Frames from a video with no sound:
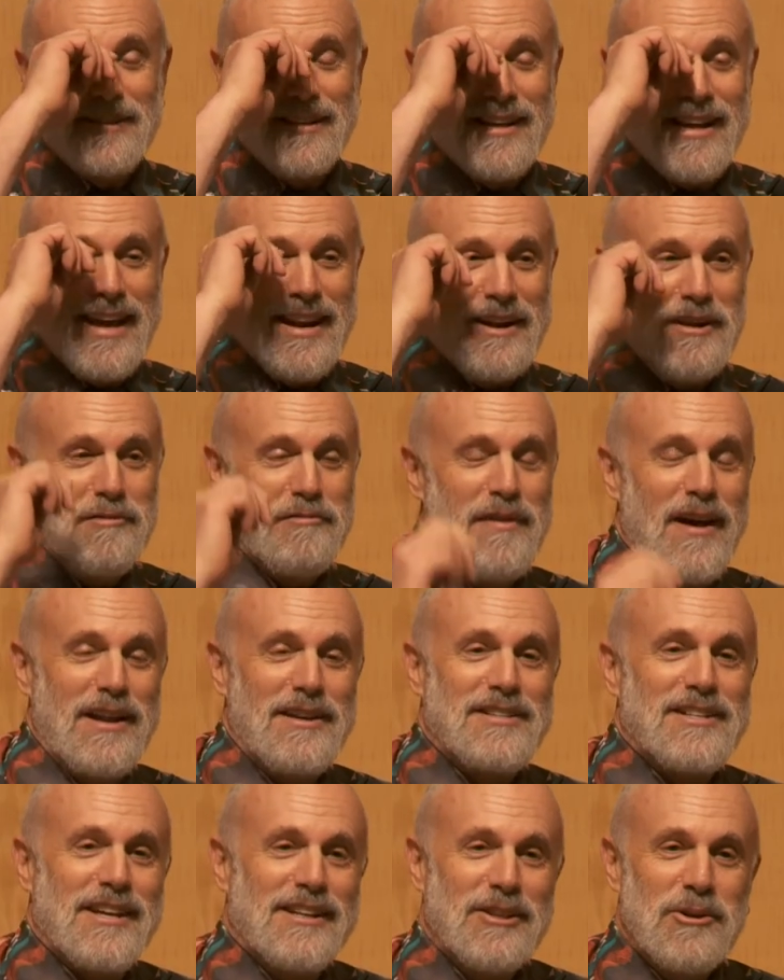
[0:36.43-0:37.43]
at an
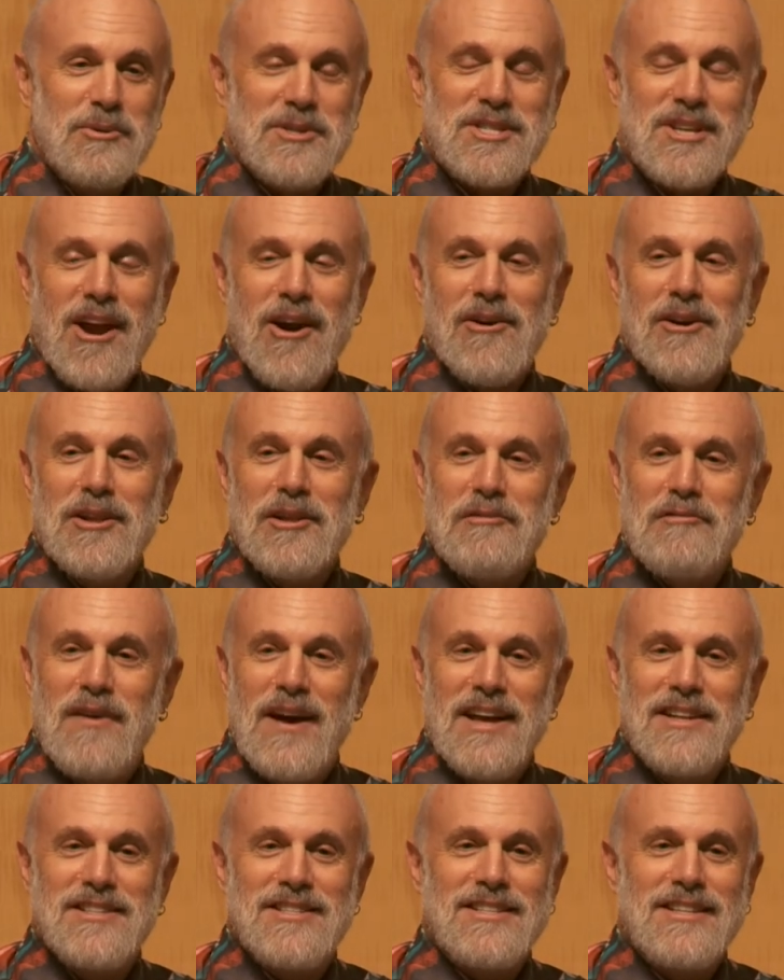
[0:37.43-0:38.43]
event, a Lewis Carroll
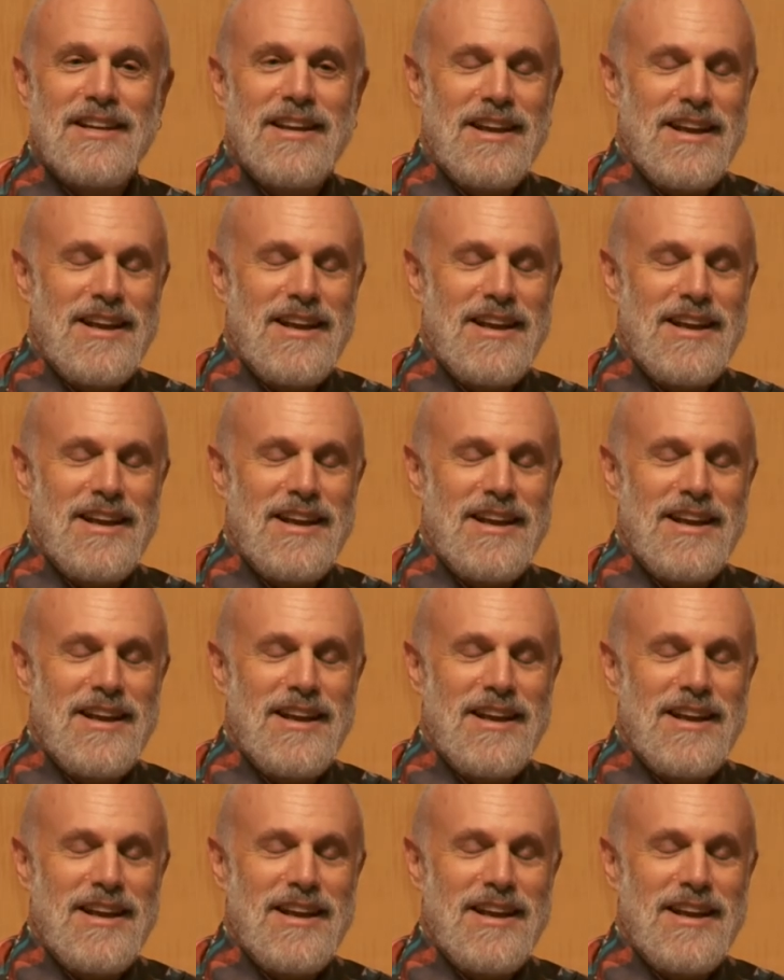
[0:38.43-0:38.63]
event.